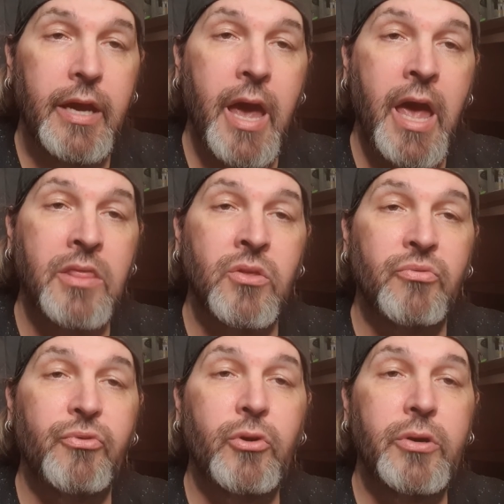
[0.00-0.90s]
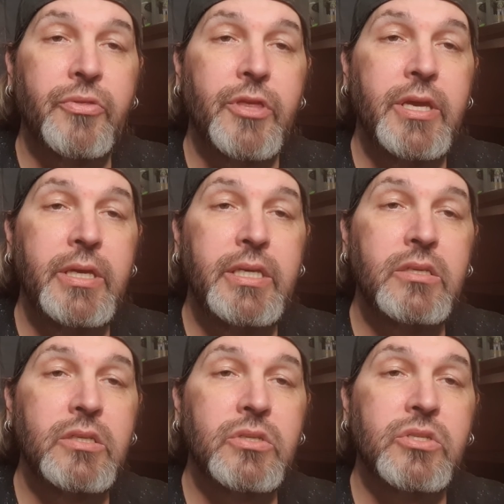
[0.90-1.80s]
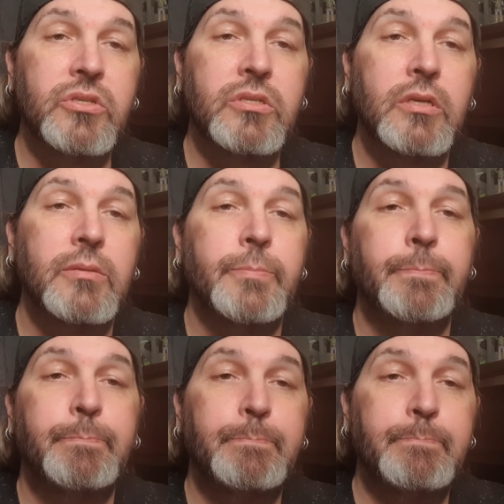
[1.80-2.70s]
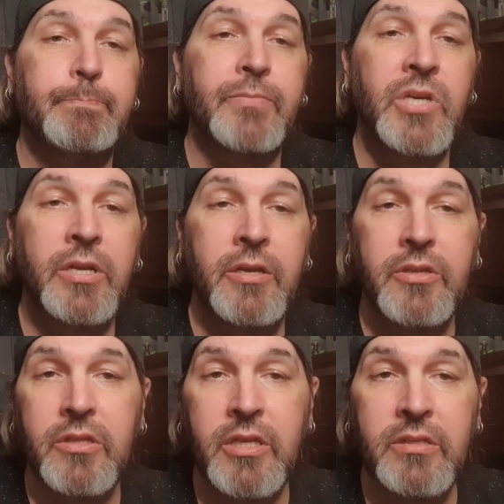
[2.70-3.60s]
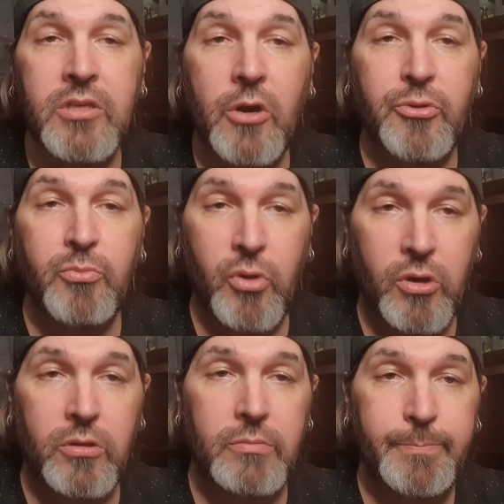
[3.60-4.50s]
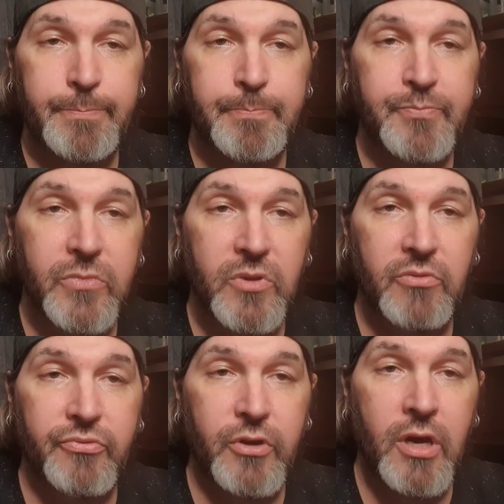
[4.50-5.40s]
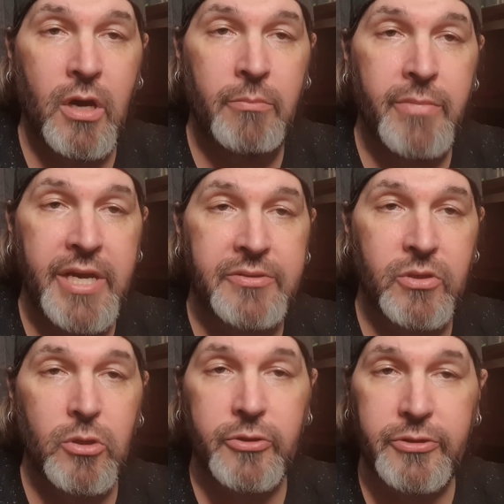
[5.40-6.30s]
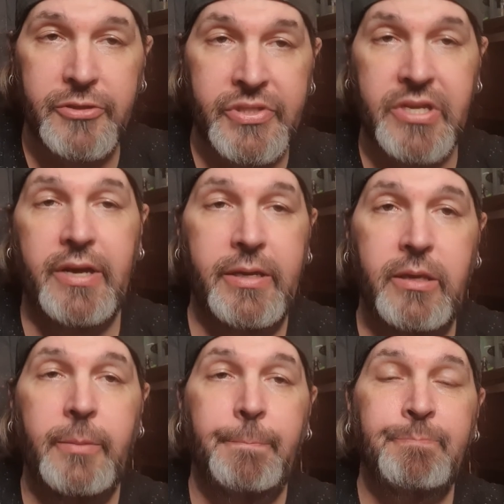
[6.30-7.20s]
And the fourth is none other than Darth Maul from Mandalore, it looks like.